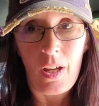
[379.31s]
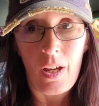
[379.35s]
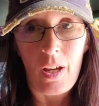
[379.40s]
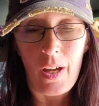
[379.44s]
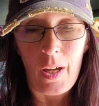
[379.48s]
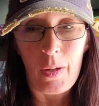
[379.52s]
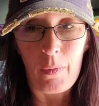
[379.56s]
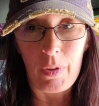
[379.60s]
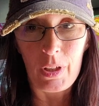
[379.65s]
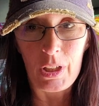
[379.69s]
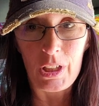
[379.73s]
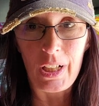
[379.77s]
I
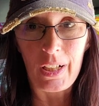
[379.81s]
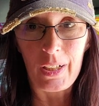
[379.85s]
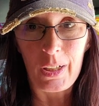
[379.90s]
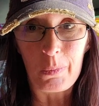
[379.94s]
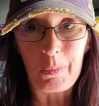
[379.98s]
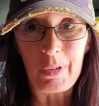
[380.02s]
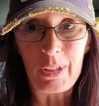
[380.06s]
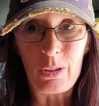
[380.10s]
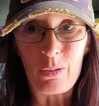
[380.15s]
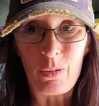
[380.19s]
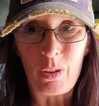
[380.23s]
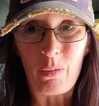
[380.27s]
wish I could be
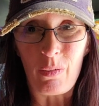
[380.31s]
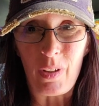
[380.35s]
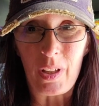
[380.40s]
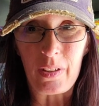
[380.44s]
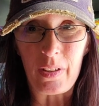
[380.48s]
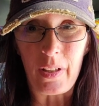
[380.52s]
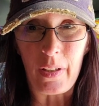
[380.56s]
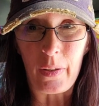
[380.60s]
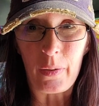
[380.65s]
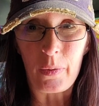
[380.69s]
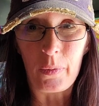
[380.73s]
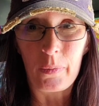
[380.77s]
doing right
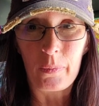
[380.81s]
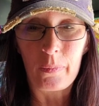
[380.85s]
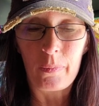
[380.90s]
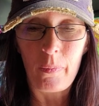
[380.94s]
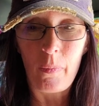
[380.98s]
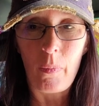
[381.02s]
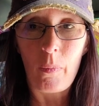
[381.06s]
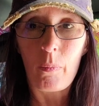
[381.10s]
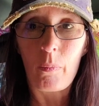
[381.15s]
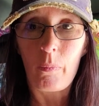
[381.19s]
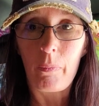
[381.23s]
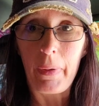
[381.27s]
now,
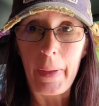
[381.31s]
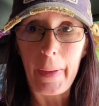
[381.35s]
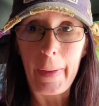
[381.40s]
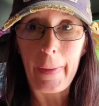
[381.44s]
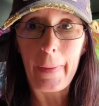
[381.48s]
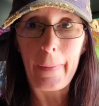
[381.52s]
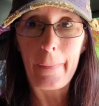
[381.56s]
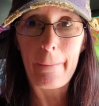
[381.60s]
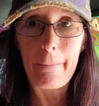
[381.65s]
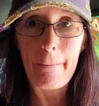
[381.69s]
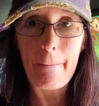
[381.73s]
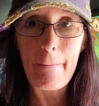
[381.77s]
but